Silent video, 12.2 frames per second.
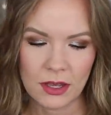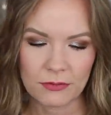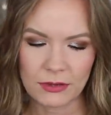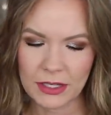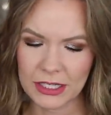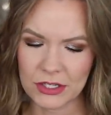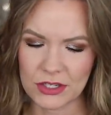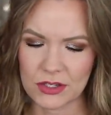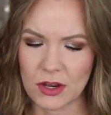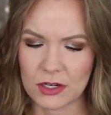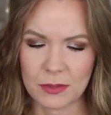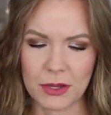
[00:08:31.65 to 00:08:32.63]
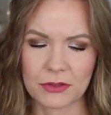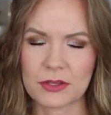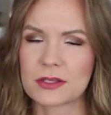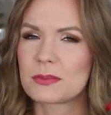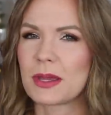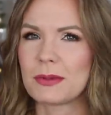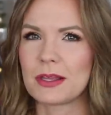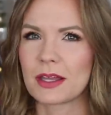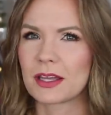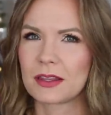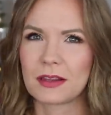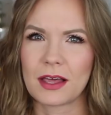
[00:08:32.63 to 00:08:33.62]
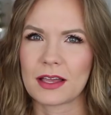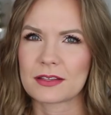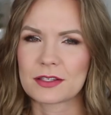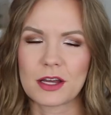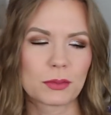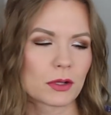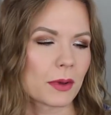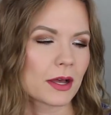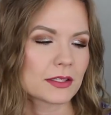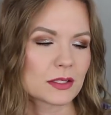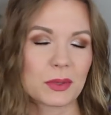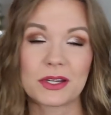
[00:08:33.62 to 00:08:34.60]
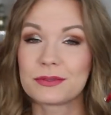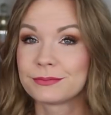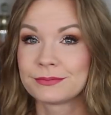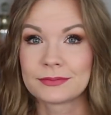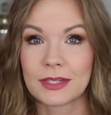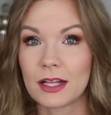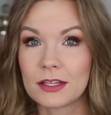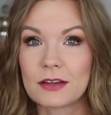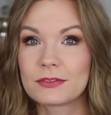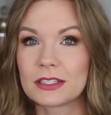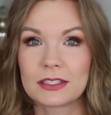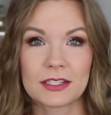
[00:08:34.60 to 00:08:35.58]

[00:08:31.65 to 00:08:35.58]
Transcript: I feel like I just talked about this maybe like in the last couple of months, but I love it.